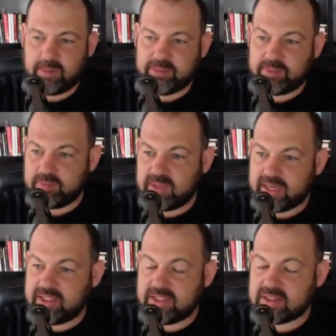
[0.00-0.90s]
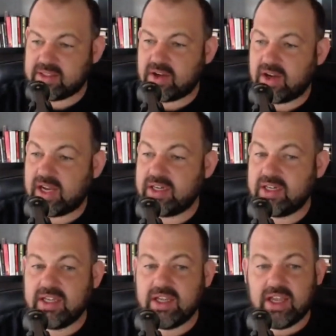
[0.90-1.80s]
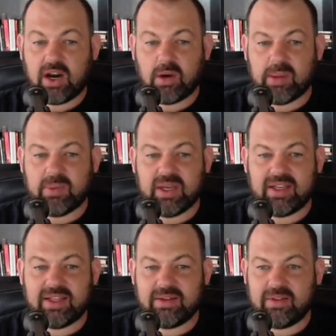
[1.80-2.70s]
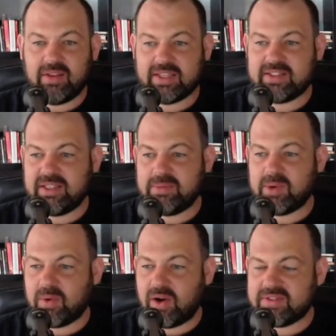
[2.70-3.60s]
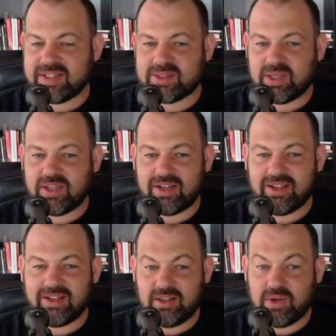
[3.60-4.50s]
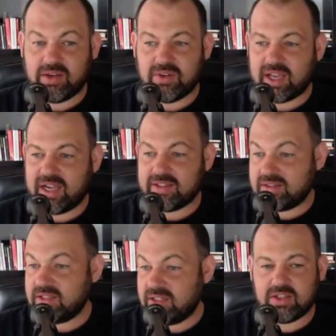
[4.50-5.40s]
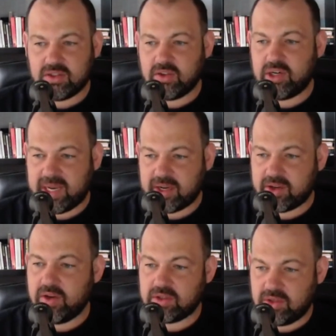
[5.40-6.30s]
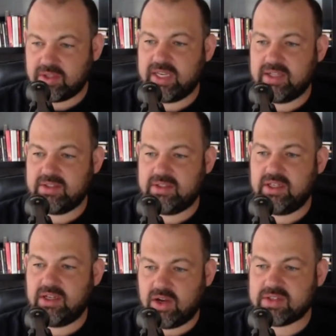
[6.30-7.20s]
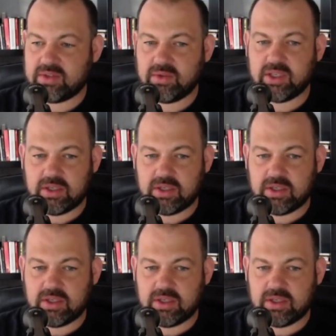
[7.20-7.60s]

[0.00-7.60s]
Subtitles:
the follow-up late into the night. I remember Lexi, my wife, said to me, it's really hard. The kids are going to learn about it in the lockdowns in high